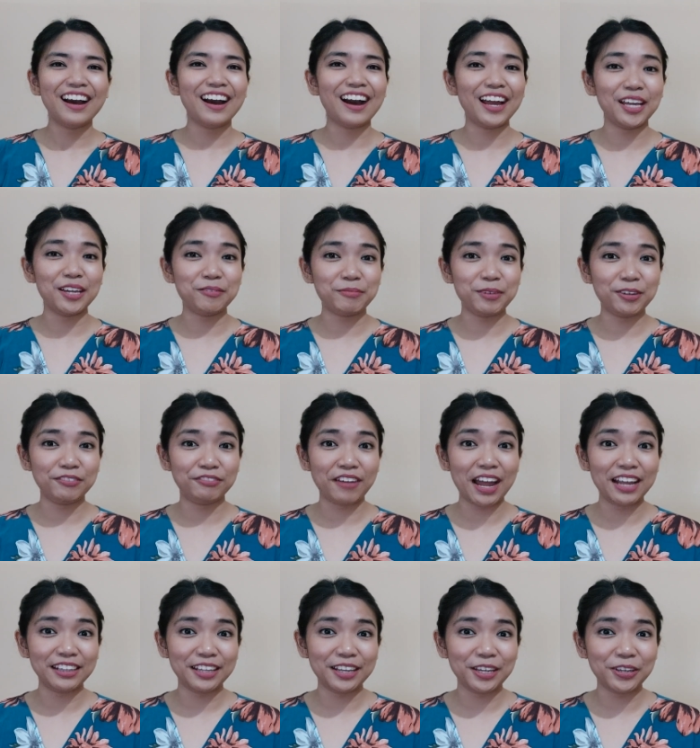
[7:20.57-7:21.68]
I am
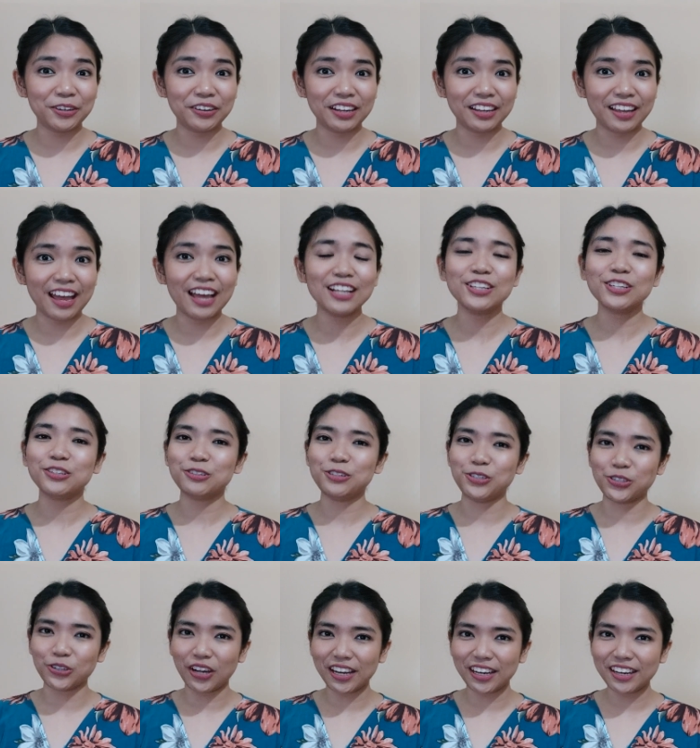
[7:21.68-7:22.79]
inviting you again to
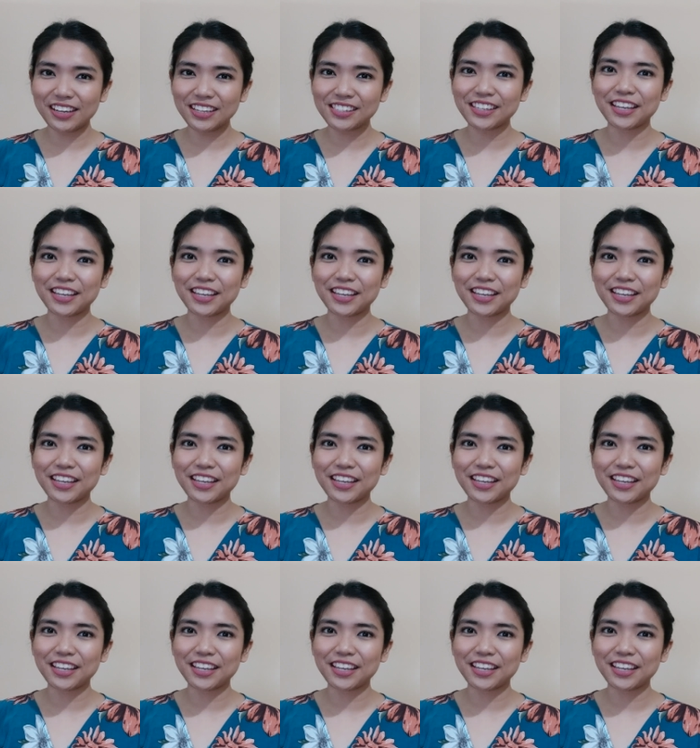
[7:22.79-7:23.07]
join us